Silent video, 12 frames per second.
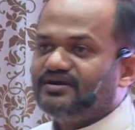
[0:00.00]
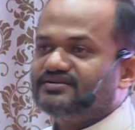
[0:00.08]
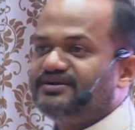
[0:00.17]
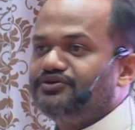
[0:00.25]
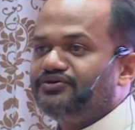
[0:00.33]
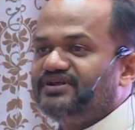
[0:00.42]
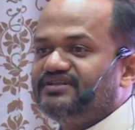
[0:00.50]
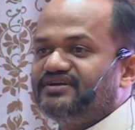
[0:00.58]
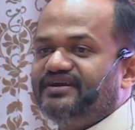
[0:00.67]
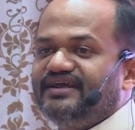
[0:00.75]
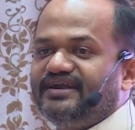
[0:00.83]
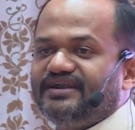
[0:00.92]
that during the
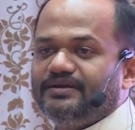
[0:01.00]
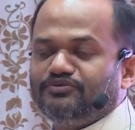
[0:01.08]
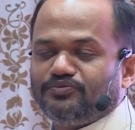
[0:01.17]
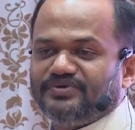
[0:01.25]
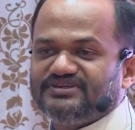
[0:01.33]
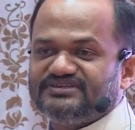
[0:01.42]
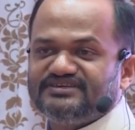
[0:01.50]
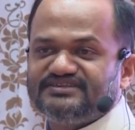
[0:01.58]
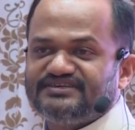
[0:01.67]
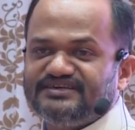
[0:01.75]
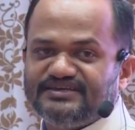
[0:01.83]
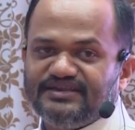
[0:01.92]
daytime your patient is
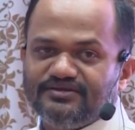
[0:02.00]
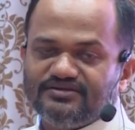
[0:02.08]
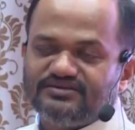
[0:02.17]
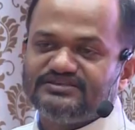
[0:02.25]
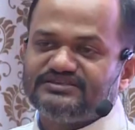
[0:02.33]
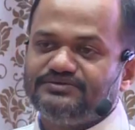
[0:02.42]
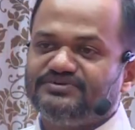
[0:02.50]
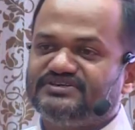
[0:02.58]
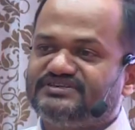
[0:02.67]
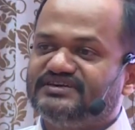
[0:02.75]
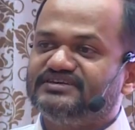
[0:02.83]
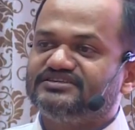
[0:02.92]
receiving a
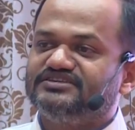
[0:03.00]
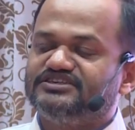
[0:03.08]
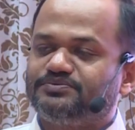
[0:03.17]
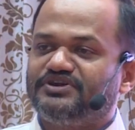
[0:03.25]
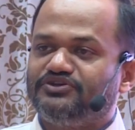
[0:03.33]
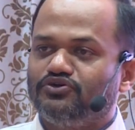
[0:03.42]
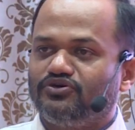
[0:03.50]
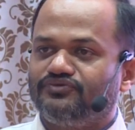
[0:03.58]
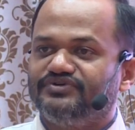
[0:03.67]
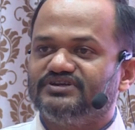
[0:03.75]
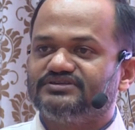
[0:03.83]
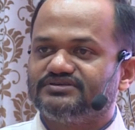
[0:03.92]
sedation as per your
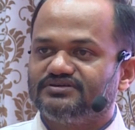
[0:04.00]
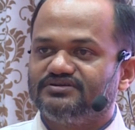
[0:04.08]
wish,